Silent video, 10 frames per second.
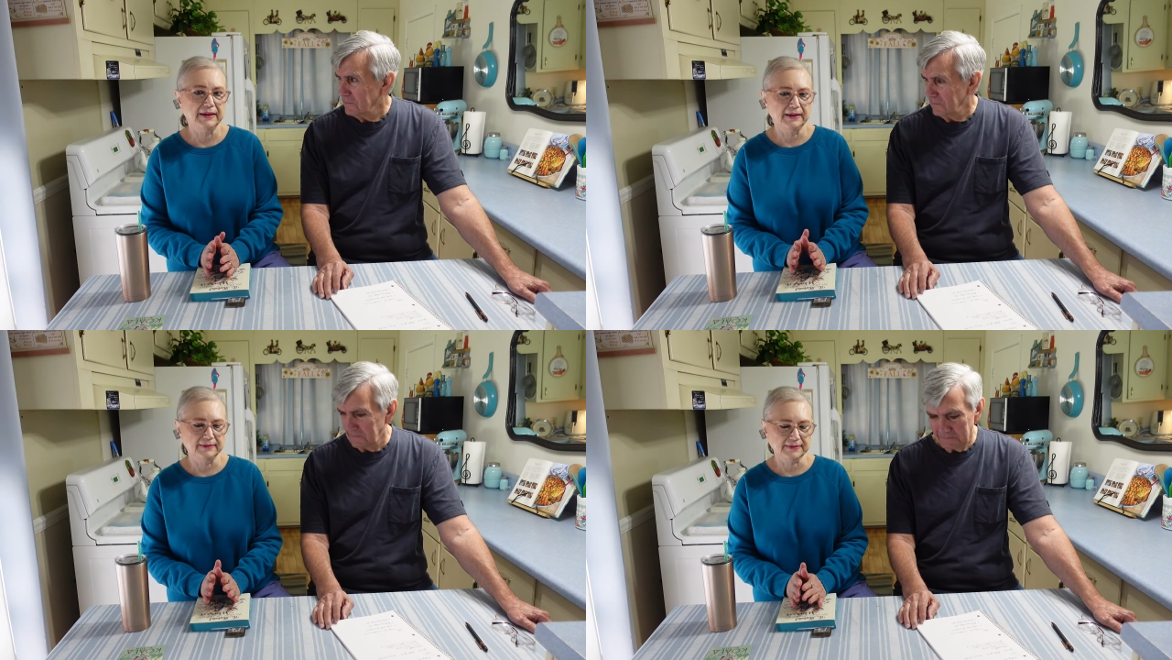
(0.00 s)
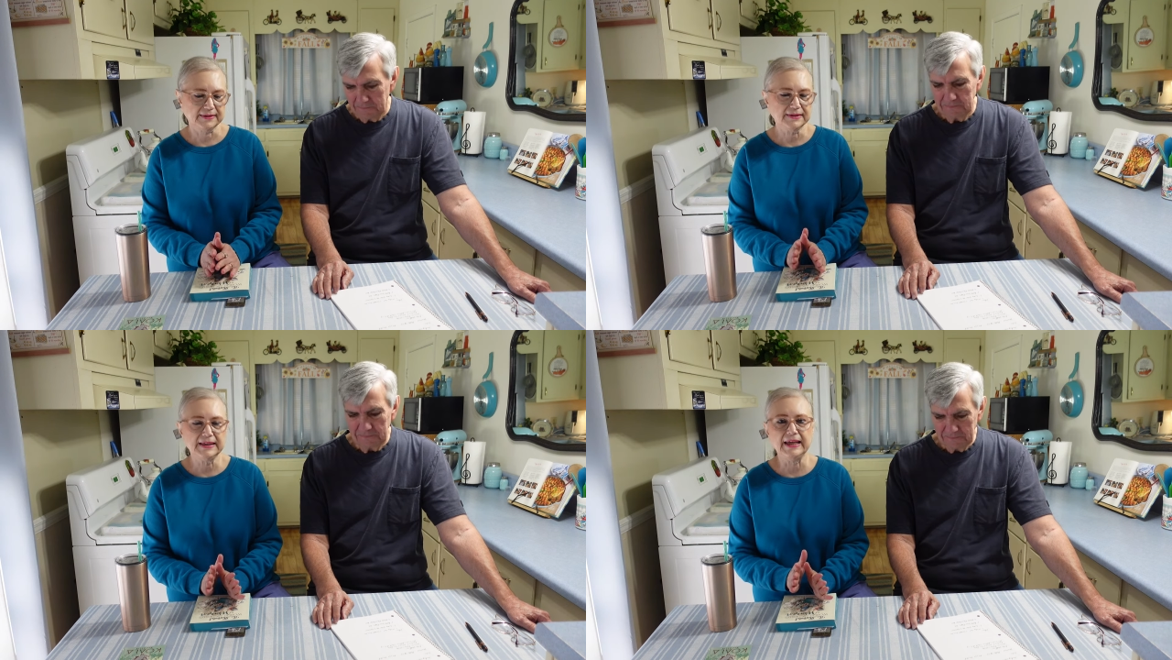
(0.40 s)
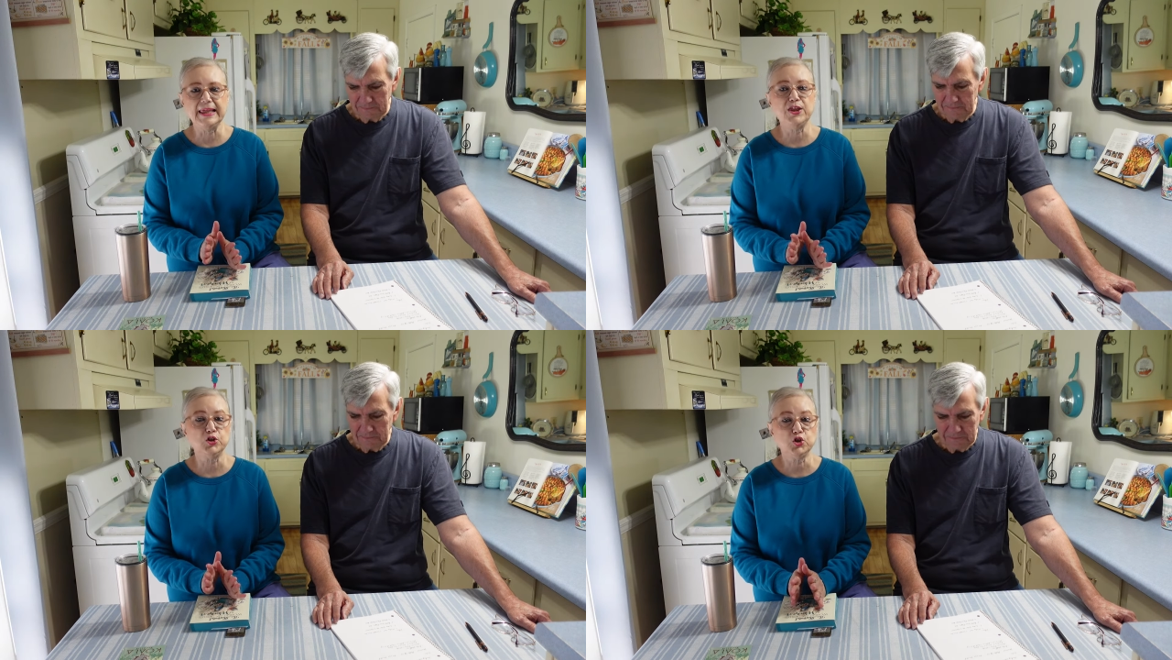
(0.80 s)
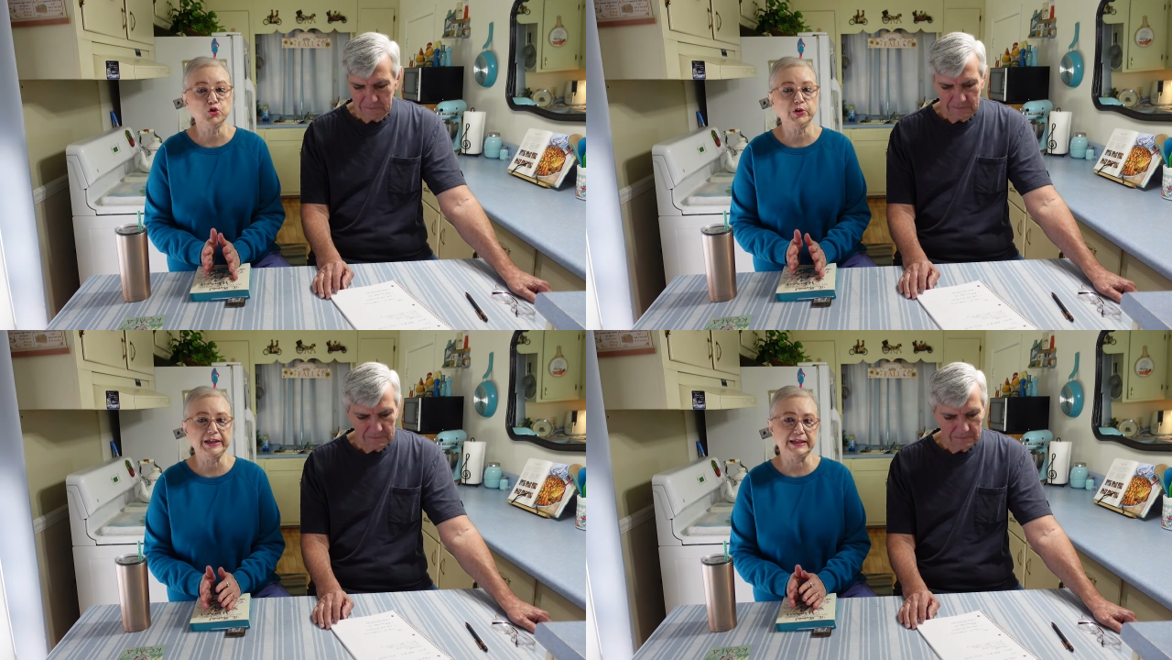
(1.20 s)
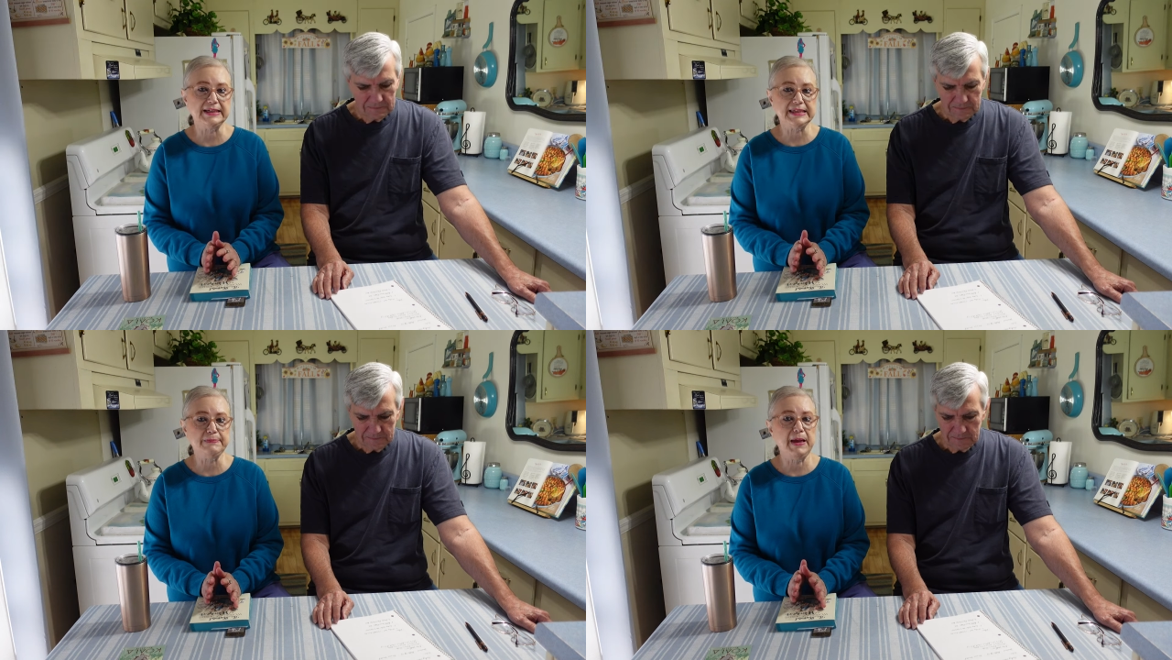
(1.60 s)
Speaker 1: Mm-hmm. And the trick
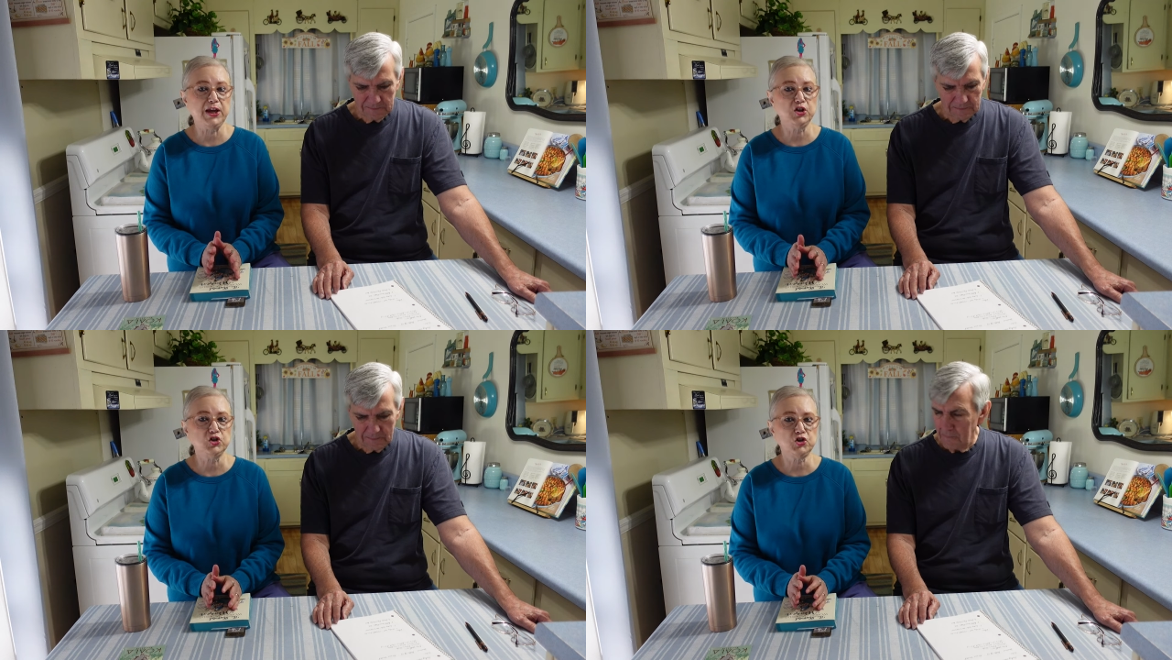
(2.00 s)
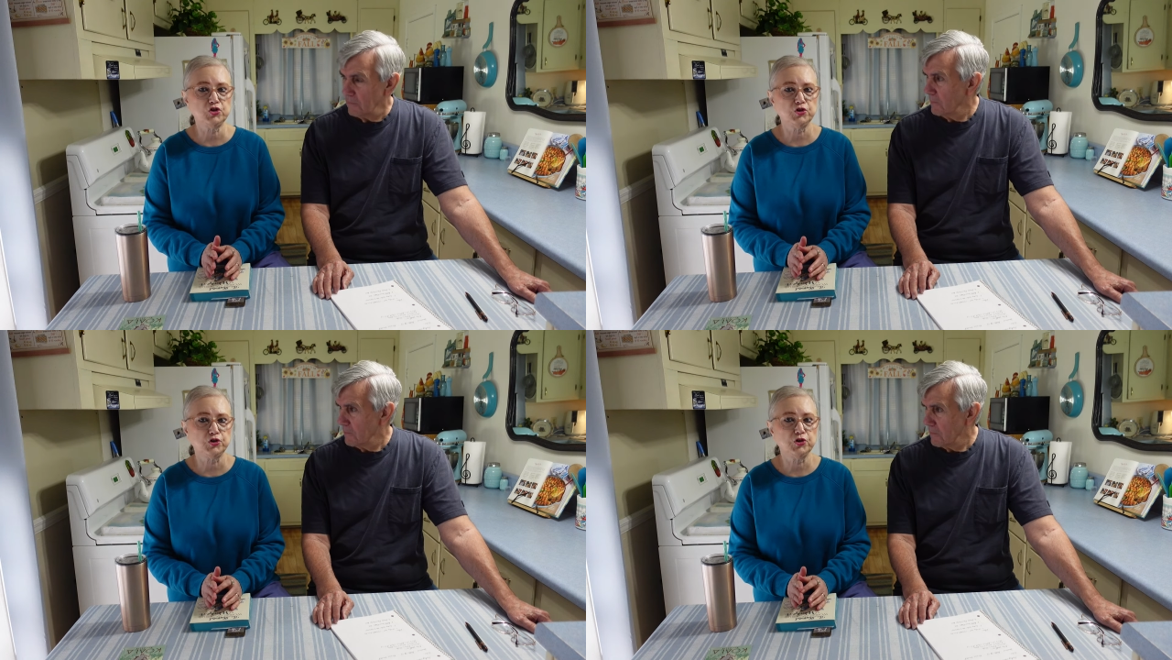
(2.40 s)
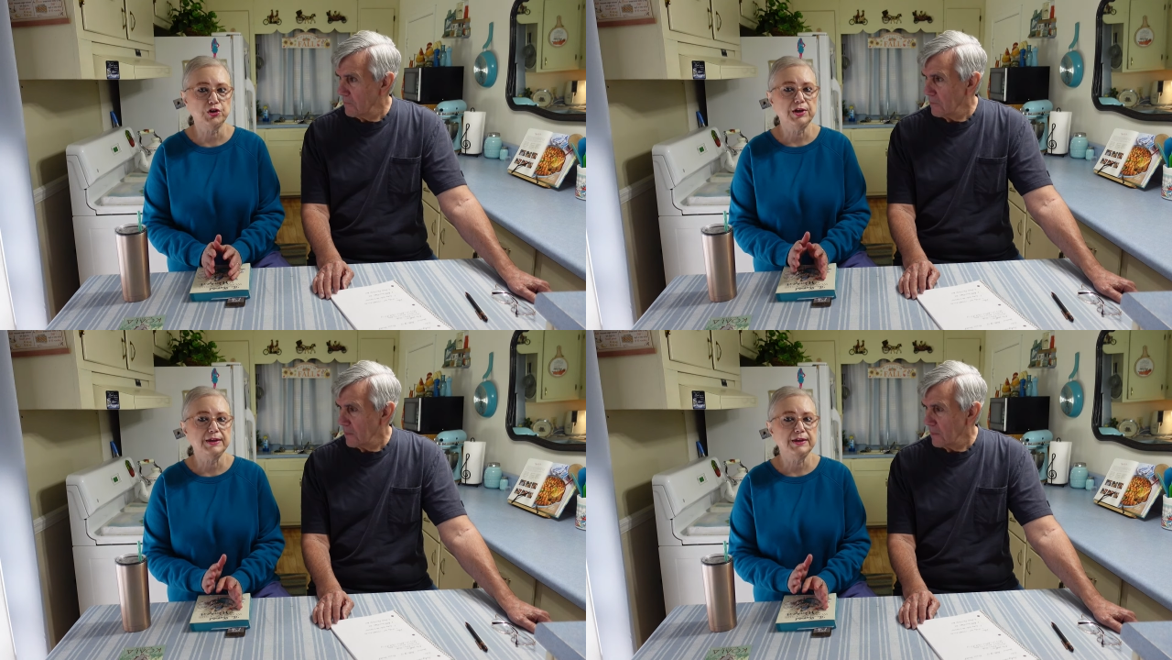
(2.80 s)
is making sure